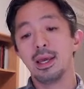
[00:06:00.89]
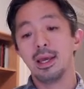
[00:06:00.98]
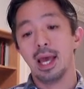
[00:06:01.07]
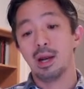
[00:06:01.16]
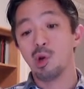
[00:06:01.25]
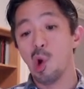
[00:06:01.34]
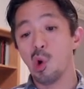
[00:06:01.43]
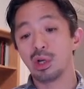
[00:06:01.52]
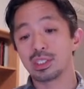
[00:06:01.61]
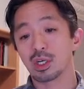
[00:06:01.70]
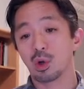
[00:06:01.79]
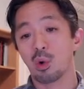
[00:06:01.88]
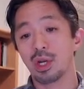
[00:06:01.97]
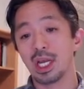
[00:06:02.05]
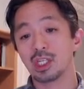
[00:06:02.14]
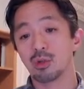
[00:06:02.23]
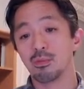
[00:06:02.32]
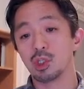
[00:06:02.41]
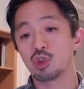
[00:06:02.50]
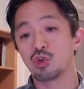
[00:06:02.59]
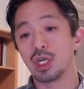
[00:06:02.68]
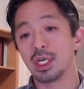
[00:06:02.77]
and rho is the correlation
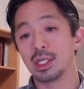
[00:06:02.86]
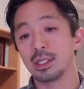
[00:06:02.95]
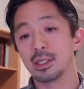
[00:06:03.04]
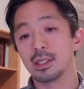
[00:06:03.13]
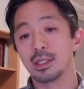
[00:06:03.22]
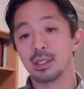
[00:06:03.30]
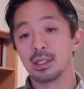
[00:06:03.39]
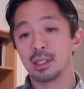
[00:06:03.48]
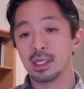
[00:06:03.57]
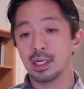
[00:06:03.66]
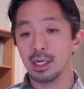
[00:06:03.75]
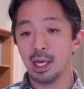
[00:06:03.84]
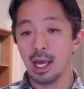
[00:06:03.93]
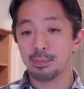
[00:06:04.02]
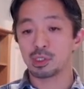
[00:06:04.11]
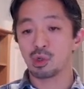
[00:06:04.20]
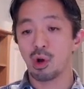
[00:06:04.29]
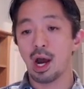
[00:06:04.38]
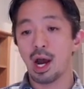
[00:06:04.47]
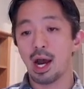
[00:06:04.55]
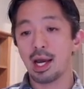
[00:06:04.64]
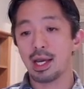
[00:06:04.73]
between the epsilon
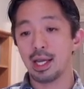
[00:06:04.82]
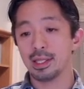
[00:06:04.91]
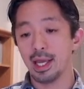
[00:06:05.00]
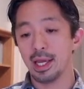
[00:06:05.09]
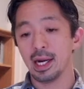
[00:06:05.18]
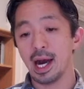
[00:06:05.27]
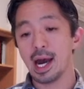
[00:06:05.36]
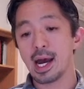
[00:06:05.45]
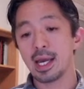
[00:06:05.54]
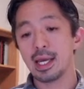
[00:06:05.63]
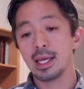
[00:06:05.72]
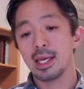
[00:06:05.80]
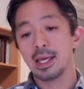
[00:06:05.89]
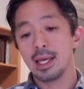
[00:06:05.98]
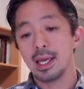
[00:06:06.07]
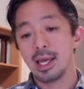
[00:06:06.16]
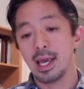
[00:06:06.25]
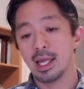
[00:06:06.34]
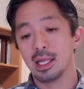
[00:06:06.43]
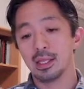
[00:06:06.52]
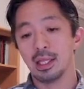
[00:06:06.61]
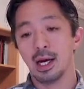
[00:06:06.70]
i and eta i,
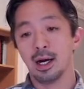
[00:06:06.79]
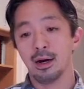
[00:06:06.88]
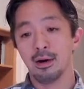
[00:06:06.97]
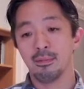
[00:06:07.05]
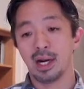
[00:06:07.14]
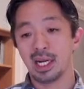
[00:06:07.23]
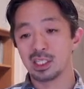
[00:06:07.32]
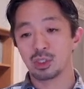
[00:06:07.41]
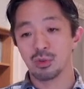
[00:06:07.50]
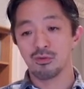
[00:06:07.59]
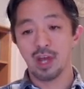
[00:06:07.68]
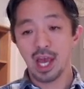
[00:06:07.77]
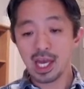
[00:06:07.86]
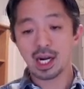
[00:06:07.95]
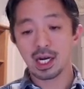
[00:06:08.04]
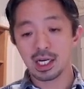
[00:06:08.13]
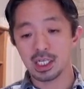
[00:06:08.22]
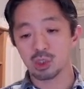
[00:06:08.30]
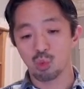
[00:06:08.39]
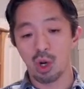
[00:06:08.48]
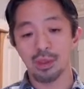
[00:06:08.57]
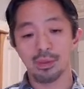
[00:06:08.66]
and uh, variance of eta is
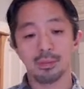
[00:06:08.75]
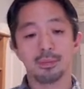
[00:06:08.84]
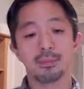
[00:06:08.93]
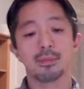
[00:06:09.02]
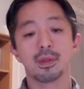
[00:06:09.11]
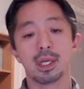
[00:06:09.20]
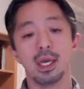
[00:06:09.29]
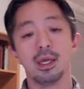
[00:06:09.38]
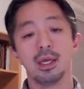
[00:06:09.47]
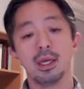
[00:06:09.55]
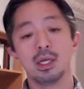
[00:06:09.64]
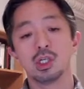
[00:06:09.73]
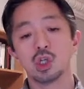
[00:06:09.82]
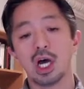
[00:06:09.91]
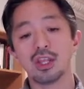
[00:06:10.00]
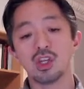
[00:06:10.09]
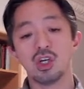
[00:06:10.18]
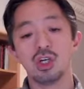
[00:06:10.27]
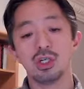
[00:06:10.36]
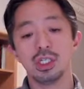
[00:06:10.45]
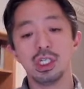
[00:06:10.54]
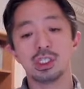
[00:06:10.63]
1. Okay? So under
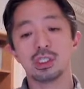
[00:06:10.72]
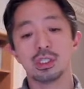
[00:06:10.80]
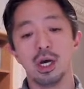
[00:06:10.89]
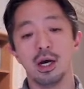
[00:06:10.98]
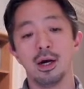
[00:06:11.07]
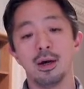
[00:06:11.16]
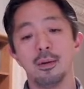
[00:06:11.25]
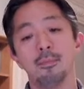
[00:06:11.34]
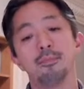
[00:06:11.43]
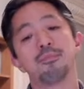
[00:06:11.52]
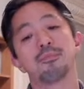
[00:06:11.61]
this um,